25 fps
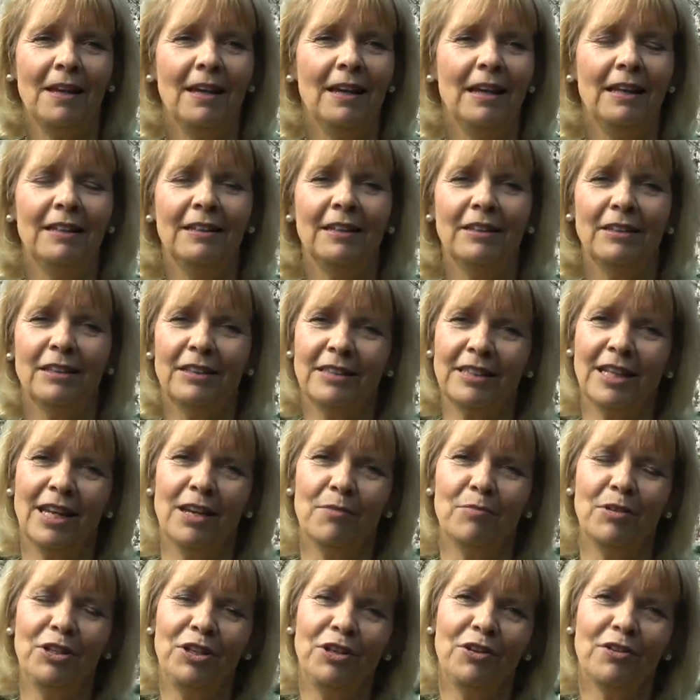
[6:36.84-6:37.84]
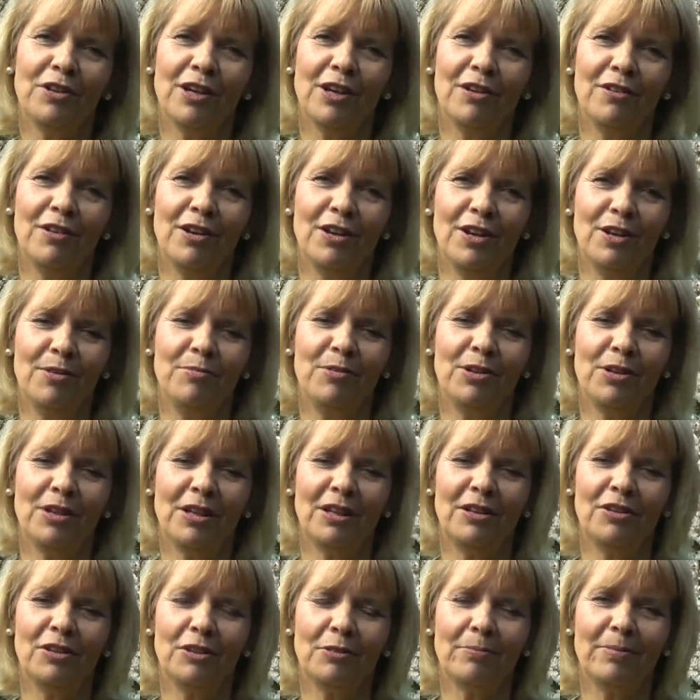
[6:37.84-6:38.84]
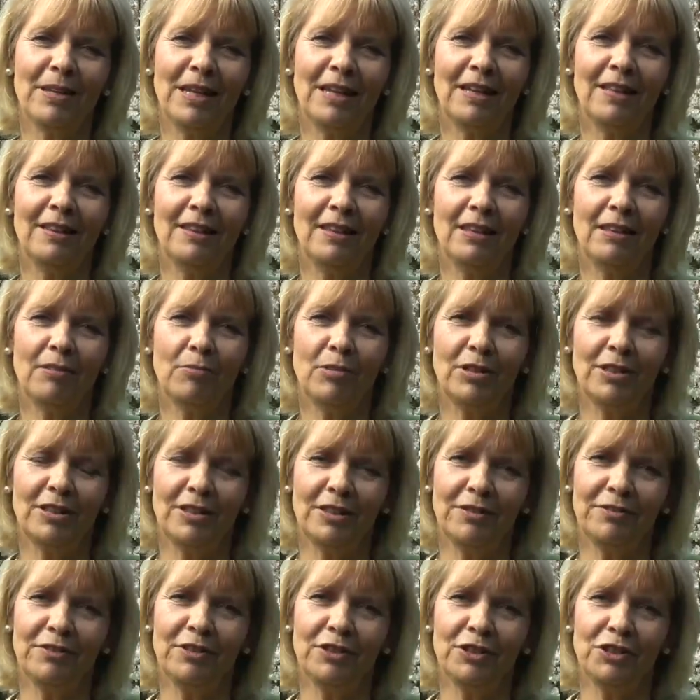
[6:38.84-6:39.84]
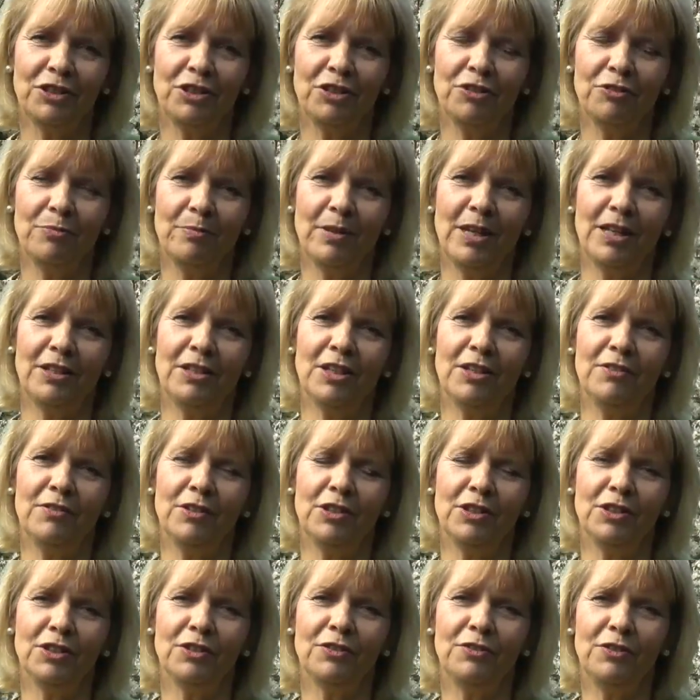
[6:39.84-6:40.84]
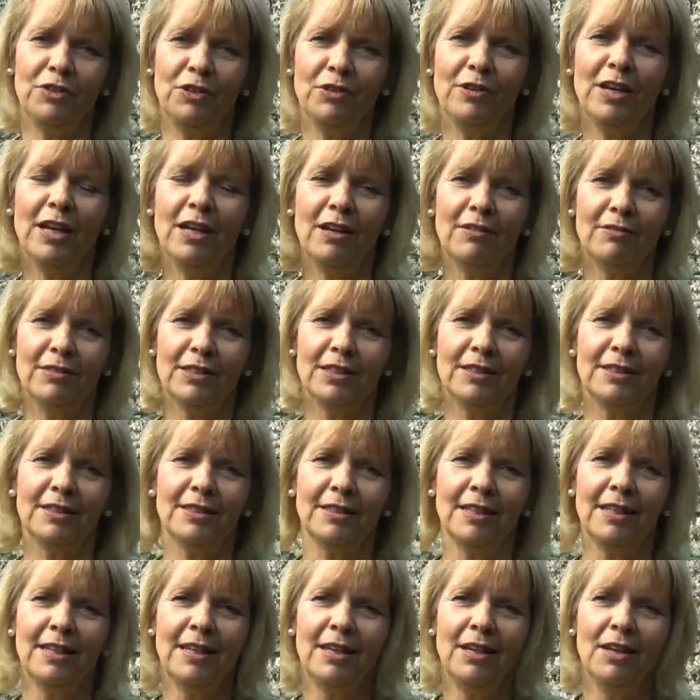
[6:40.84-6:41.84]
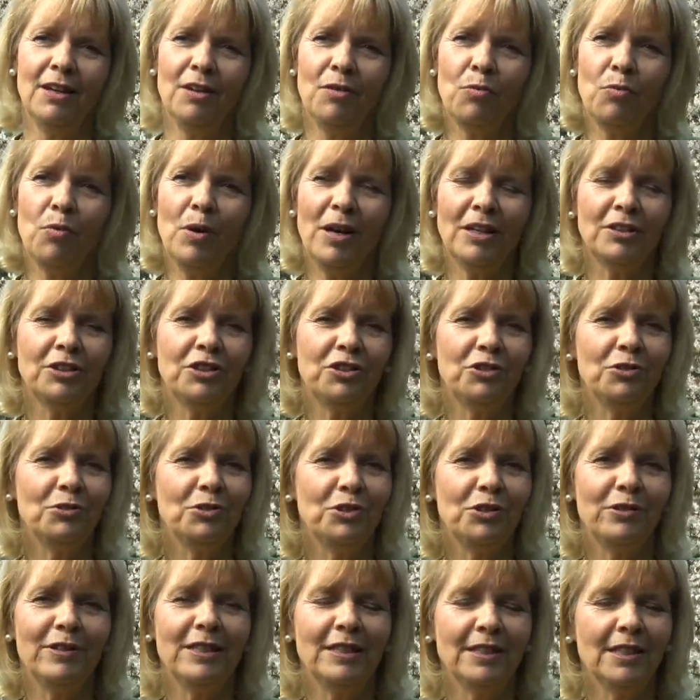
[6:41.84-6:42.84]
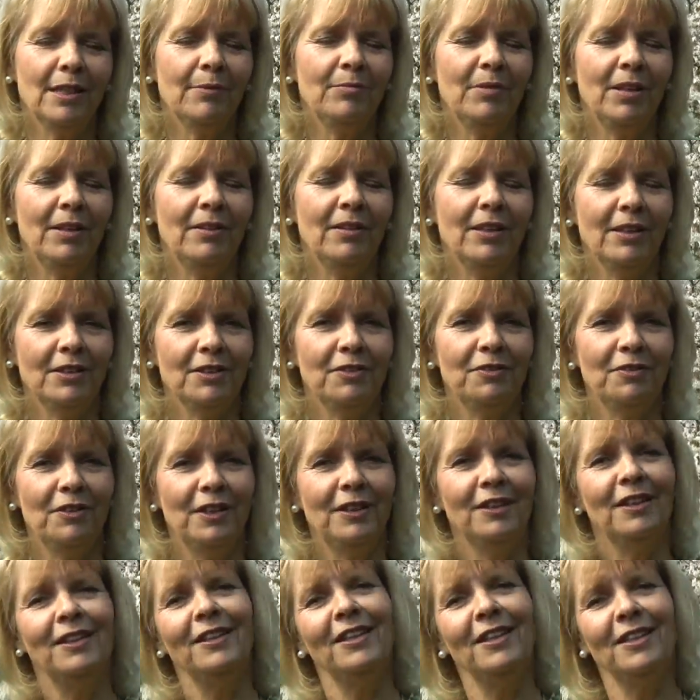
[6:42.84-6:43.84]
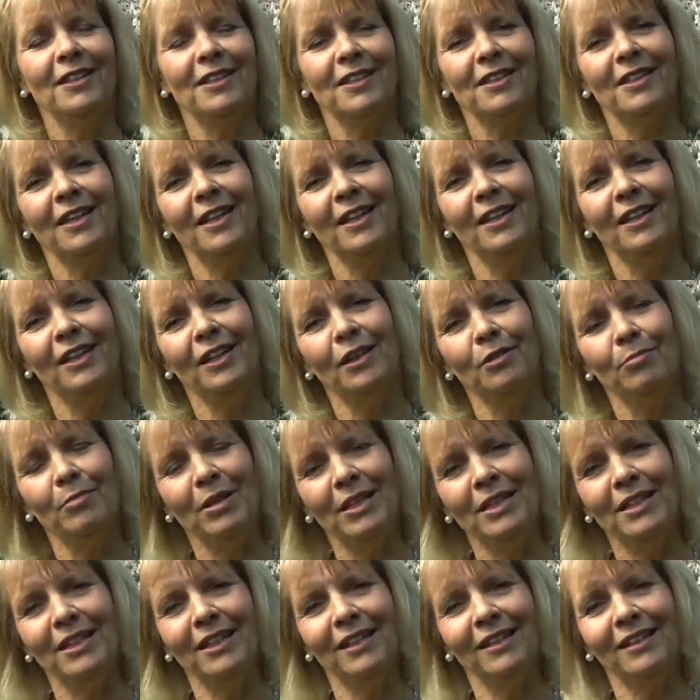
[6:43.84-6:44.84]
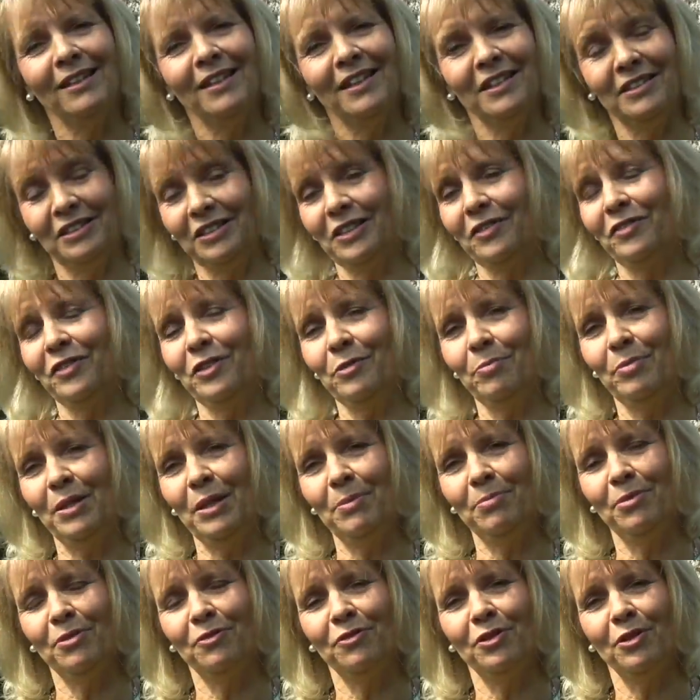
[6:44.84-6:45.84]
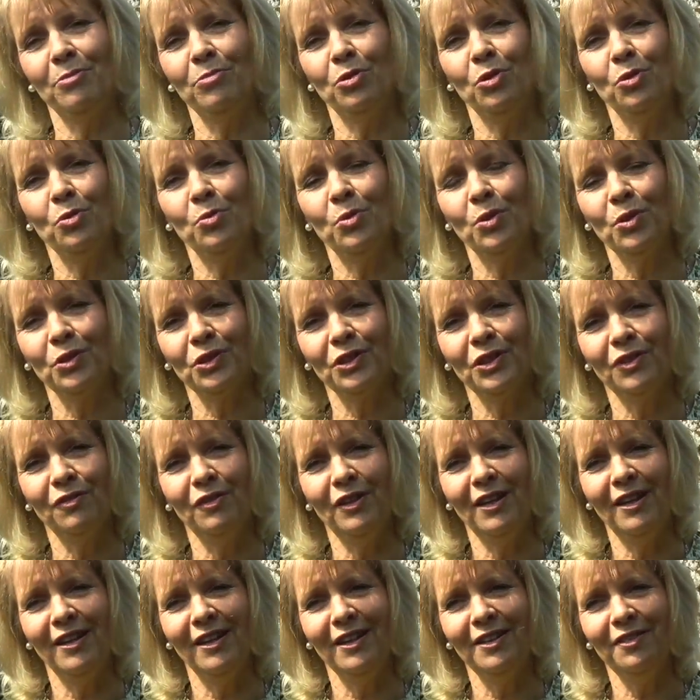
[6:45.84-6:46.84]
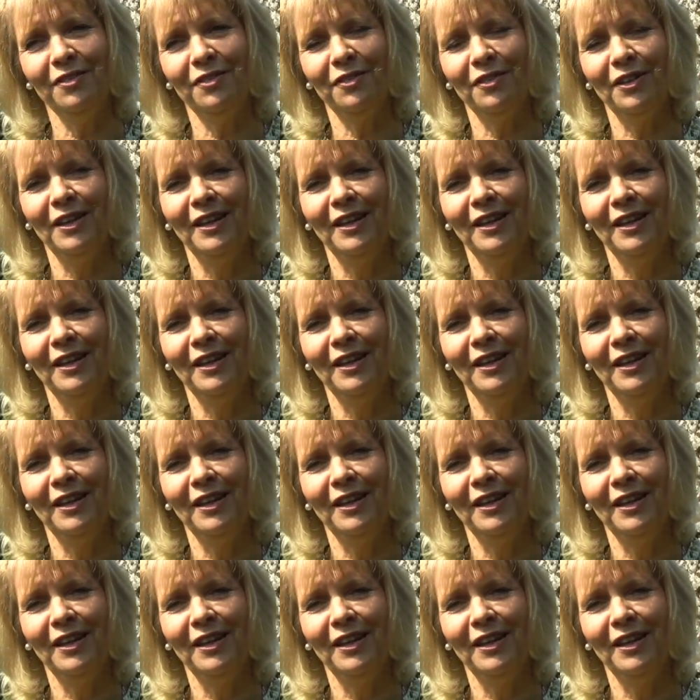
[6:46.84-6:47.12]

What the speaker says: And at the time when you go home, you can look back and think what a difference you've made over those few hours whilst you're doing something that's fun and entertaining and meeting different people from all walks of life.